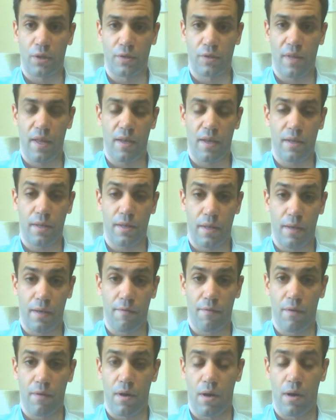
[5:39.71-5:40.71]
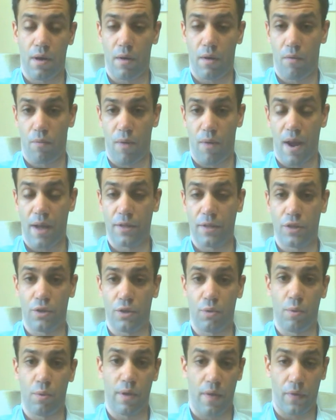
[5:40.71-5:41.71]
they give rise
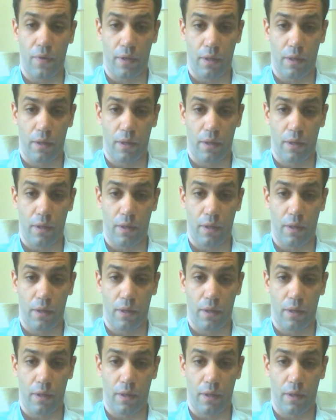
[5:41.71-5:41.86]
to another